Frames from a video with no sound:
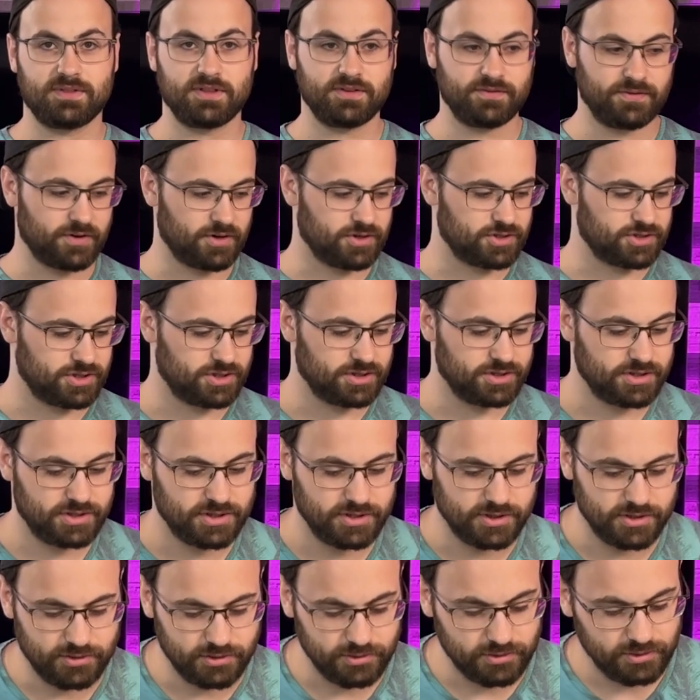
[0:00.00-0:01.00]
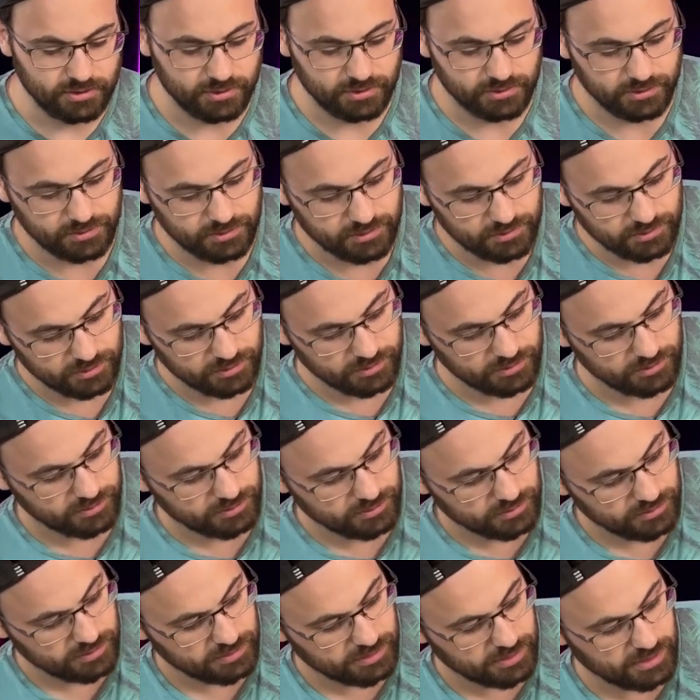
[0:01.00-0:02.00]
the version two.
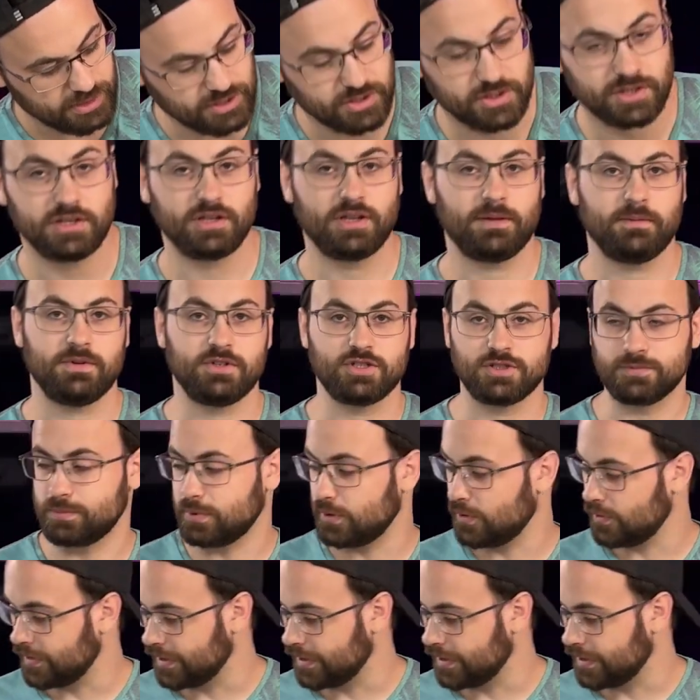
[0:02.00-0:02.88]
Actually, let me just pull